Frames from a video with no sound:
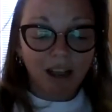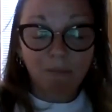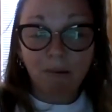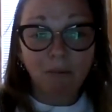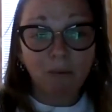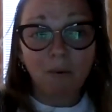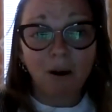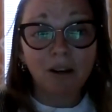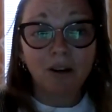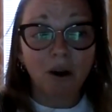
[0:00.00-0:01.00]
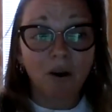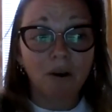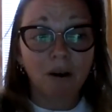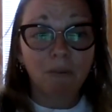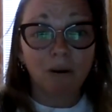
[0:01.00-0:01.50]
and people want to
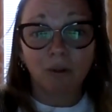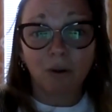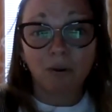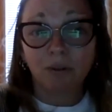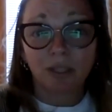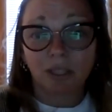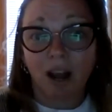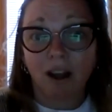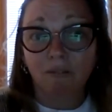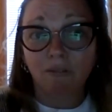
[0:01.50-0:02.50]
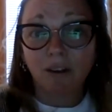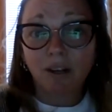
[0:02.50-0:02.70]
know about local stuff.